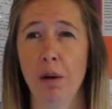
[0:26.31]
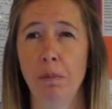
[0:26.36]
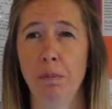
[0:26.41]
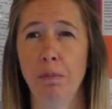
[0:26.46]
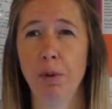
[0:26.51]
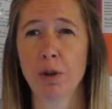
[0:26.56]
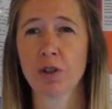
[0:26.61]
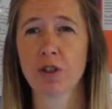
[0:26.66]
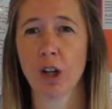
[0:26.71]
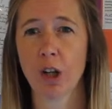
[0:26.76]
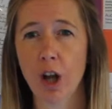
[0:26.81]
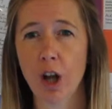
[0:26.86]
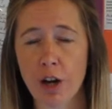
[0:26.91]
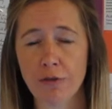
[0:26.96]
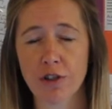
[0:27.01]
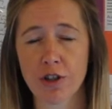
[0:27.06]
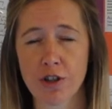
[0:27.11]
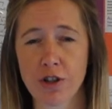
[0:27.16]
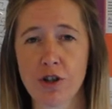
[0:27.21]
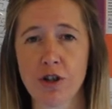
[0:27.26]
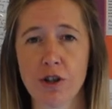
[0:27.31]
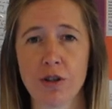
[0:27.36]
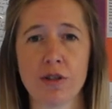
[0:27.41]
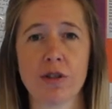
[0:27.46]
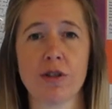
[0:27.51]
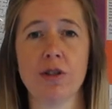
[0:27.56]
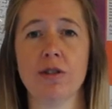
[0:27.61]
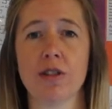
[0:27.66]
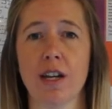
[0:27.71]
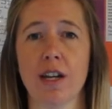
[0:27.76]
But a lot of the students
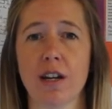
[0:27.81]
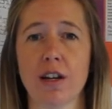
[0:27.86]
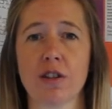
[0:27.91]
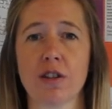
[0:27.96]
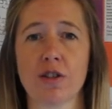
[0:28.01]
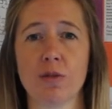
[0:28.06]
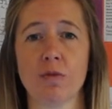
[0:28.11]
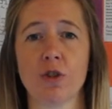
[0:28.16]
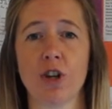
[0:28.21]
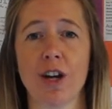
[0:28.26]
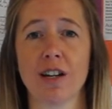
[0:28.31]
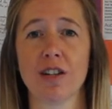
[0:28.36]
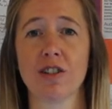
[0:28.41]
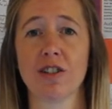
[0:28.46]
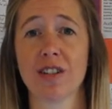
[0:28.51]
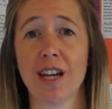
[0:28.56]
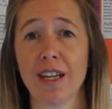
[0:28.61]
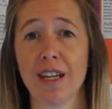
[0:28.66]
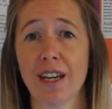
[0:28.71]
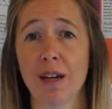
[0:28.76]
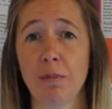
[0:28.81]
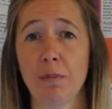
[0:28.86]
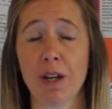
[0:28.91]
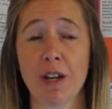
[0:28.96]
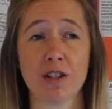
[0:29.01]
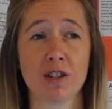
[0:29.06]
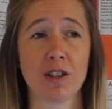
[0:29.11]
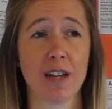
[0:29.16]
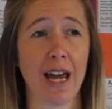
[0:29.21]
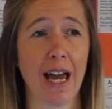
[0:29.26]
who take our subject take it
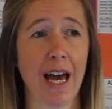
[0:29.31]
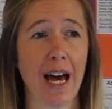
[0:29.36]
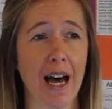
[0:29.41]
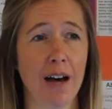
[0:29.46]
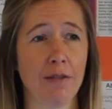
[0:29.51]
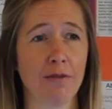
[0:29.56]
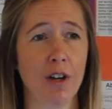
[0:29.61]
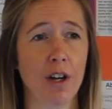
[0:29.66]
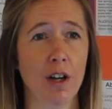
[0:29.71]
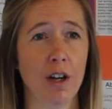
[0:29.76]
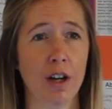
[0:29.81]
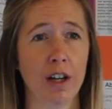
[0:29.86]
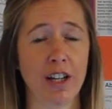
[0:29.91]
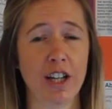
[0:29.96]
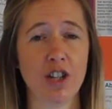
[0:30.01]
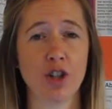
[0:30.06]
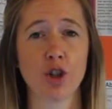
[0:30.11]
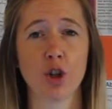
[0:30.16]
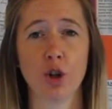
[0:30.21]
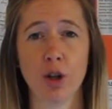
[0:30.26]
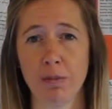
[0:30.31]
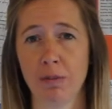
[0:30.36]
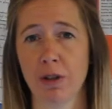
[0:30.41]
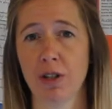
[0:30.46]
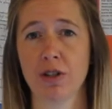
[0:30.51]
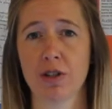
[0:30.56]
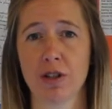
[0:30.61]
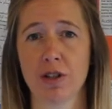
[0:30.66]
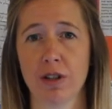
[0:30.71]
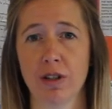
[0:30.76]
because they have an
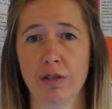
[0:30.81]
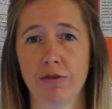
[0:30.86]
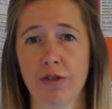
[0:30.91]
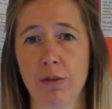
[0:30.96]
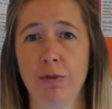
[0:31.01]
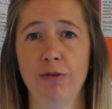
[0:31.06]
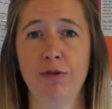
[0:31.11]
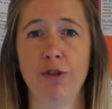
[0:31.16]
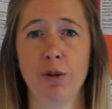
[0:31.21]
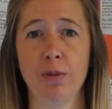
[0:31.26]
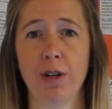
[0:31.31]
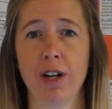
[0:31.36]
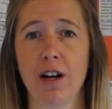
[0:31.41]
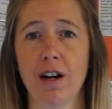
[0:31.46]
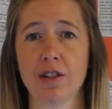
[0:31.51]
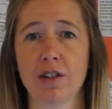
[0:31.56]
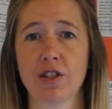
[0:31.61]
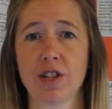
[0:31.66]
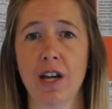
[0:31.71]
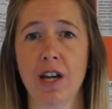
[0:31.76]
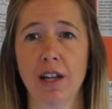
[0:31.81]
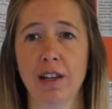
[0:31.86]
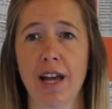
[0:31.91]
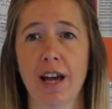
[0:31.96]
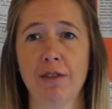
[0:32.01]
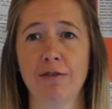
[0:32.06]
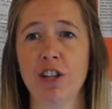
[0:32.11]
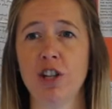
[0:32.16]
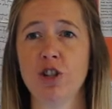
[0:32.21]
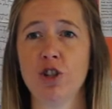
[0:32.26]
enjoyment of the performing arts. They
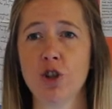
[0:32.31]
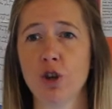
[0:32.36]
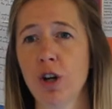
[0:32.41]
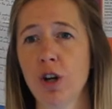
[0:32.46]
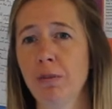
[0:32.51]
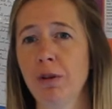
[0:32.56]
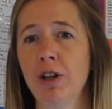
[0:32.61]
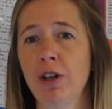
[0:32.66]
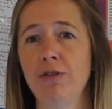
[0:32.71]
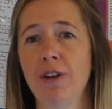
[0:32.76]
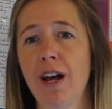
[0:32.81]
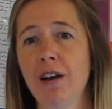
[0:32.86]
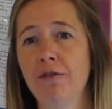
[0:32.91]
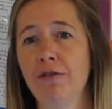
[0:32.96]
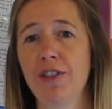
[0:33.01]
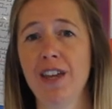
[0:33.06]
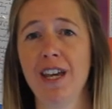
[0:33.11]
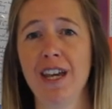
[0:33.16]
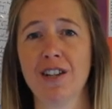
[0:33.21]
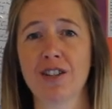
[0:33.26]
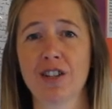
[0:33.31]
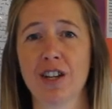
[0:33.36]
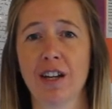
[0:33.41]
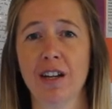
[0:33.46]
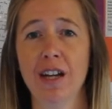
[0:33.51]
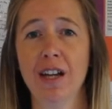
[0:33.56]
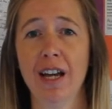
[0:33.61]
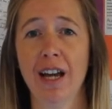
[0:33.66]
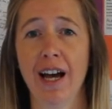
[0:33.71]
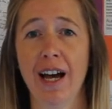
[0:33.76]
have an enjoyment of live theatre
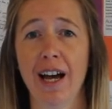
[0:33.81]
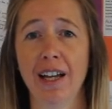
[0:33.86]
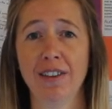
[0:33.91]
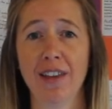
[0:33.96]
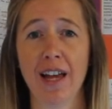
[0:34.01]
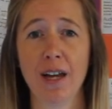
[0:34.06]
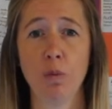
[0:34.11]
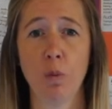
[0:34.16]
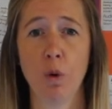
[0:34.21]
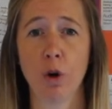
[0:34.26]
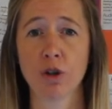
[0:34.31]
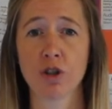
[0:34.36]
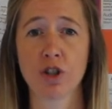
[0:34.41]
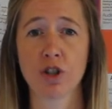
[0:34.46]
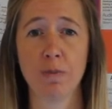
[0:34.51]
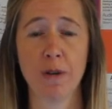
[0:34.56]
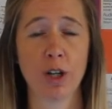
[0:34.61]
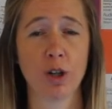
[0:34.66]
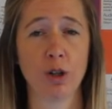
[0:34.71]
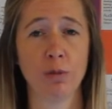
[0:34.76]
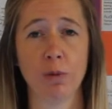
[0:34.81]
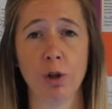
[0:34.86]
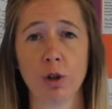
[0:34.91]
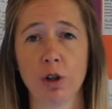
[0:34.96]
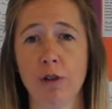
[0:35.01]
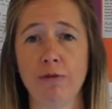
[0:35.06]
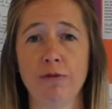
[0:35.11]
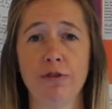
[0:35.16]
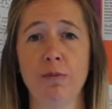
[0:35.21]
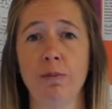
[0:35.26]
and they want to become more
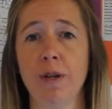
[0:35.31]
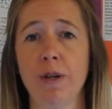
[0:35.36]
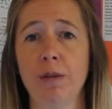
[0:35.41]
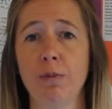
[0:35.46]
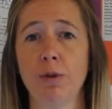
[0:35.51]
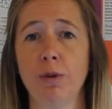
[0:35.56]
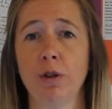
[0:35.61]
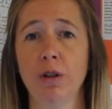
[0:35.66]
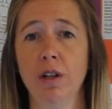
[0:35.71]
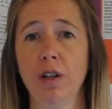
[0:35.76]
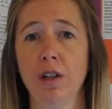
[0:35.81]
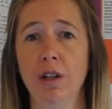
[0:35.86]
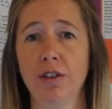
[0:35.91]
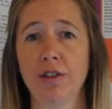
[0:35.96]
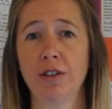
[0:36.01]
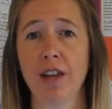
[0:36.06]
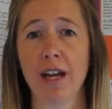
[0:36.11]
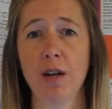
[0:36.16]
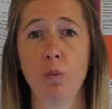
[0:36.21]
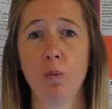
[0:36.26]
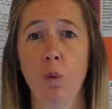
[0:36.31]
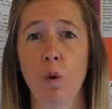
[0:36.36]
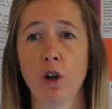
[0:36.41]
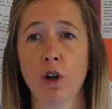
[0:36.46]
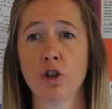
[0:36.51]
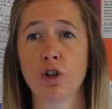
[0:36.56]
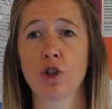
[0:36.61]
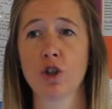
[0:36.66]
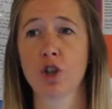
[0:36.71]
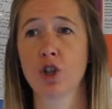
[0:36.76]
confident people. They
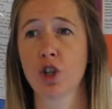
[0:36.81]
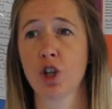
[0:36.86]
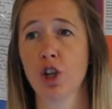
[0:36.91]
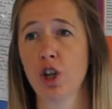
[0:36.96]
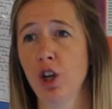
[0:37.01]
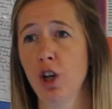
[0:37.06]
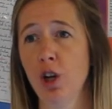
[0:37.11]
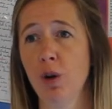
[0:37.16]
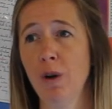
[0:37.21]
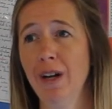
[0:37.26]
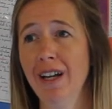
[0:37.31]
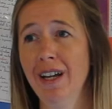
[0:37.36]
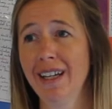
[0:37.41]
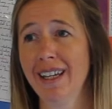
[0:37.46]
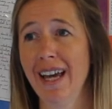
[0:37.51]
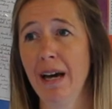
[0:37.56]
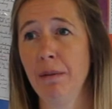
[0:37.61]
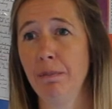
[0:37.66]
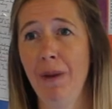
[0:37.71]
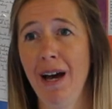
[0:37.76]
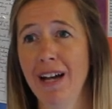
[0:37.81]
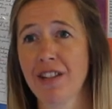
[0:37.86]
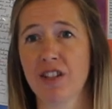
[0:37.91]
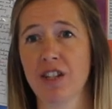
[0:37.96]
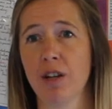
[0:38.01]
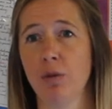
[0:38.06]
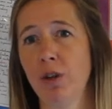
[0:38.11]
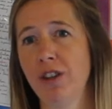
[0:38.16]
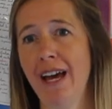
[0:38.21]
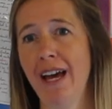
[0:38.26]
want to get
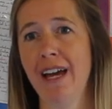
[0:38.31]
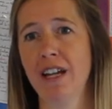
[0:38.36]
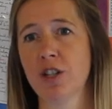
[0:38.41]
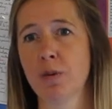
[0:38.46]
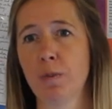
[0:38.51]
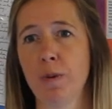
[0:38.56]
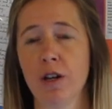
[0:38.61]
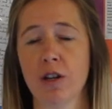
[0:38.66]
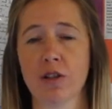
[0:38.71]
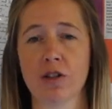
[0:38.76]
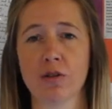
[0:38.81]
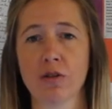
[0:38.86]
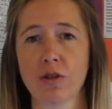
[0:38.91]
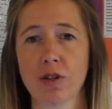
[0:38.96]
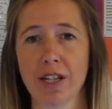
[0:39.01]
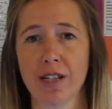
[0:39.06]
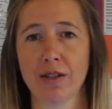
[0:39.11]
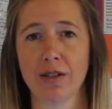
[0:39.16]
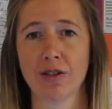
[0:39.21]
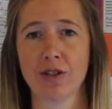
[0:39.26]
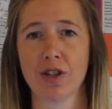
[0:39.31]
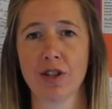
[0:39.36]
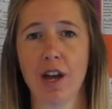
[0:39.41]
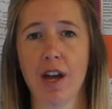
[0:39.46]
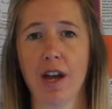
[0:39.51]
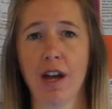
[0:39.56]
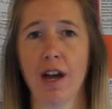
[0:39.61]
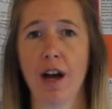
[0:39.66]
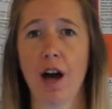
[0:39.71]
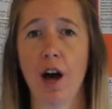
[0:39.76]
better with their interpersonal skills.
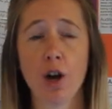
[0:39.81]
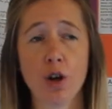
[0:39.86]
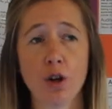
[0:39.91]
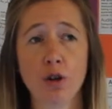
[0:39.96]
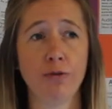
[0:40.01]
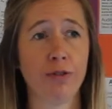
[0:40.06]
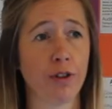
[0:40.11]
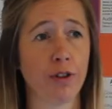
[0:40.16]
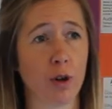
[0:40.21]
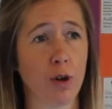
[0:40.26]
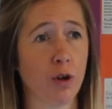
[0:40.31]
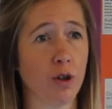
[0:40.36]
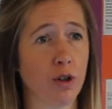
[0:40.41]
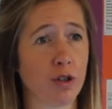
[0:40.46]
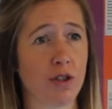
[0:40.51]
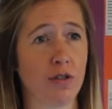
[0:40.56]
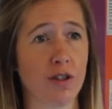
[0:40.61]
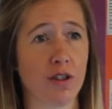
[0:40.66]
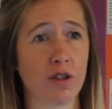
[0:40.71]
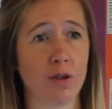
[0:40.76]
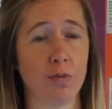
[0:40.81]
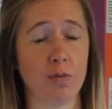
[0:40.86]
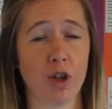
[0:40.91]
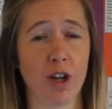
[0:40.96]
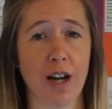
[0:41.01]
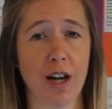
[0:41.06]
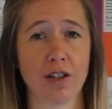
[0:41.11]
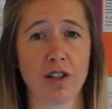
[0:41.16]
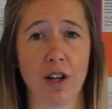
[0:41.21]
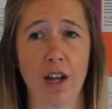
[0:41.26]
Over the course of the
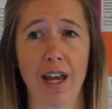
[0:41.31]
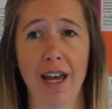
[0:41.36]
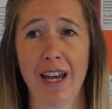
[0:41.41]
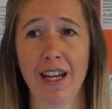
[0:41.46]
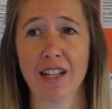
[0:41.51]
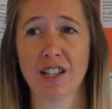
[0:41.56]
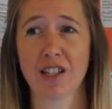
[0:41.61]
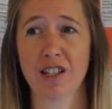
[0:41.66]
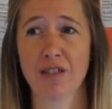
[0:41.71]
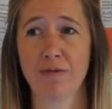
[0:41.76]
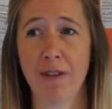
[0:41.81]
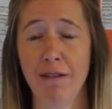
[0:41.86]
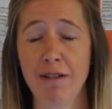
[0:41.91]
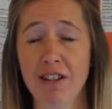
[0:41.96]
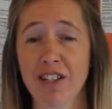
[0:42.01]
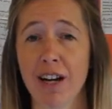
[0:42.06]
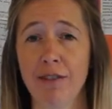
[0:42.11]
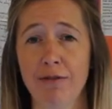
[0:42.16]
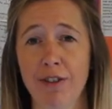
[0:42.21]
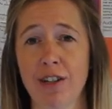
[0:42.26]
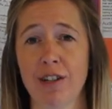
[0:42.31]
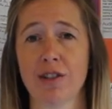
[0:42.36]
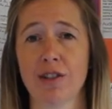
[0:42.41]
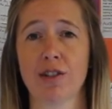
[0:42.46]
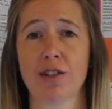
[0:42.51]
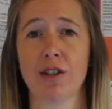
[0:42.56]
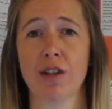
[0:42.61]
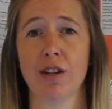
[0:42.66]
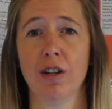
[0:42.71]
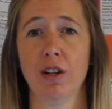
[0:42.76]
subject, it's very
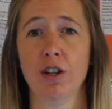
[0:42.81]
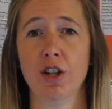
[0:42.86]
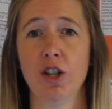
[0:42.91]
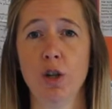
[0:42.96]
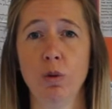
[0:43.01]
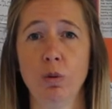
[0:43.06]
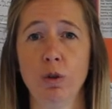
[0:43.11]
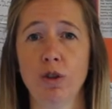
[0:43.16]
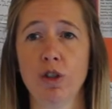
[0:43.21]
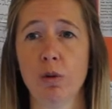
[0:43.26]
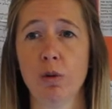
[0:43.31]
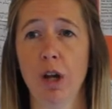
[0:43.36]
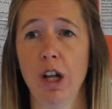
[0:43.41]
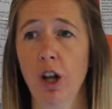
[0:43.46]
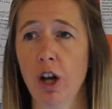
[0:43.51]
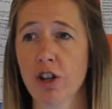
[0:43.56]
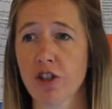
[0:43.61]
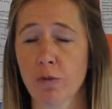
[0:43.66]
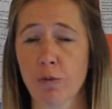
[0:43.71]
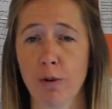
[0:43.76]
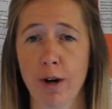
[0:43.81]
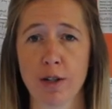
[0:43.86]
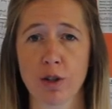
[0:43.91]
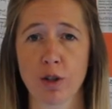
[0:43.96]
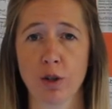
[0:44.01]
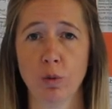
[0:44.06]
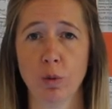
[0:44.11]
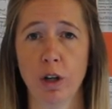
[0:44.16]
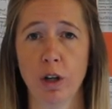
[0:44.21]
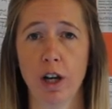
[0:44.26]
diverse. You will do a lot of
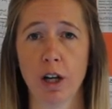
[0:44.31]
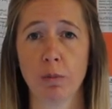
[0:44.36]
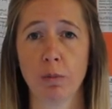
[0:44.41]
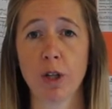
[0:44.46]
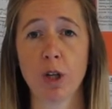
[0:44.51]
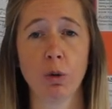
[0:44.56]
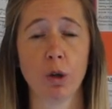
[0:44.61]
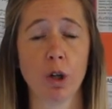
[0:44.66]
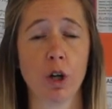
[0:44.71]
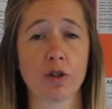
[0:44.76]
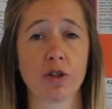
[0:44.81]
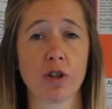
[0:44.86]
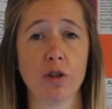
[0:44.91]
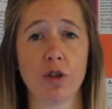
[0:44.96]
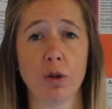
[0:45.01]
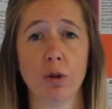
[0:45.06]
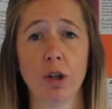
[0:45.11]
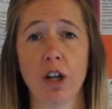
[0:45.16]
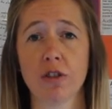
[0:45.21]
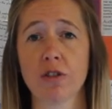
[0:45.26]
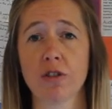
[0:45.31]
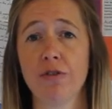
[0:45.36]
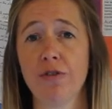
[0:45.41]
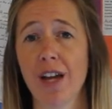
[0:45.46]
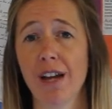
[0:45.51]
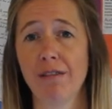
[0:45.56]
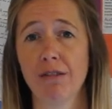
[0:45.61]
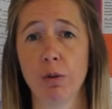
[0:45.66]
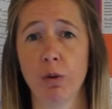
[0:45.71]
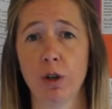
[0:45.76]
practical work, but you will also do a lot of
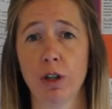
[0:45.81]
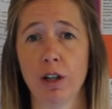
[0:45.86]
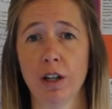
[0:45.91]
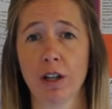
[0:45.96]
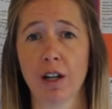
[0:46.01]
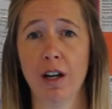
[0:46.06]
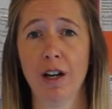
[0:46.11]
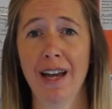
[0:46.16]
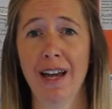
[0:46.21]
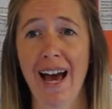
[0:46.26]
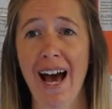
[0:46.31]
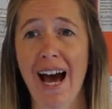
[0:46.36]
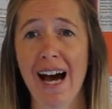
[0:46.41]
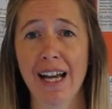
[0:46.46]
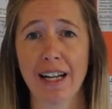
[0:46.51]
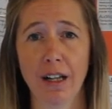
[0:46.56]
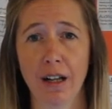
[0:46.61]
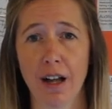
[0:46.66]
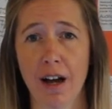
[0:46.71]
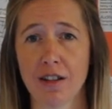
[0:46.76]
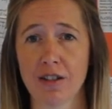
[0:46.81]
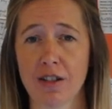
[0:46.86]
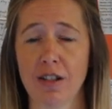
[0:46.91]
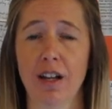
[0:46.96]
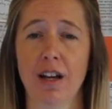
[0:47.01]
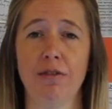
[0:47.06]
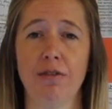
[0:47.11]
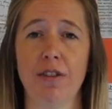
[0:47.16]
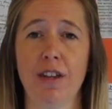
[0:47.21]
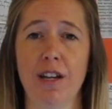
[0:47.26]
theory work, analysing
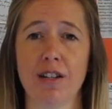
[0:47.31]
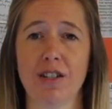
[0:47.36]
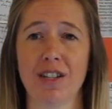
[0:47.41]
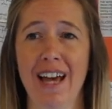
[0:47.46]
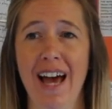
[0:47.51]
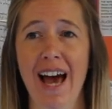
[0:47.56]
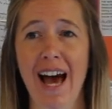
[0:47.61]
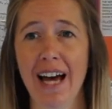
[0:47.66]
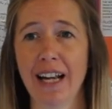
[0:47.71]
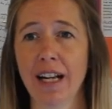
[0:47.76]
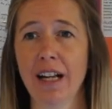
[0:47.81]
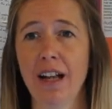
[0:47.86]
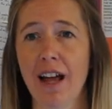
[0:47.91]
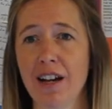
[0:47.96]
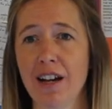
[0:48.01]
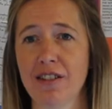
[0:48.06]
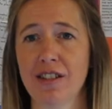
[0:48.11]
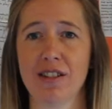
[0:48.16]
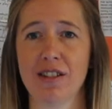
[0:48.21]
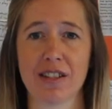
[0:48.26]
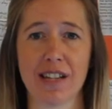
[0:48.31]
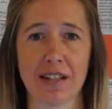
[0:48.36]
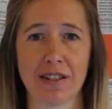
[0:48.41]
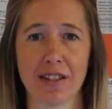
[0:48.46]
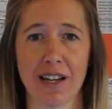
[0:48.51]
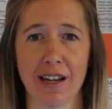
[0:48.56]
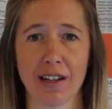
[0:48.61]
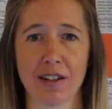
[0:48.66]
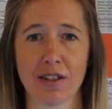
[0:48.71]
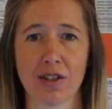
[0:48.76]
live theatre, analysing set
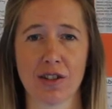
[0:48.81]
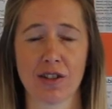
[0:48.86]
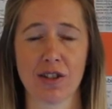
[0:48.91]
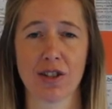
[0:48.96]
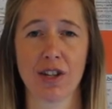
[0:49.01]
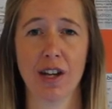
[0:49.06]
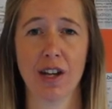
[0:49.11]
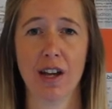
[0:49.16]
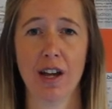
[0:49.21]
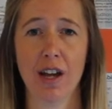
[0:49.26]
texts.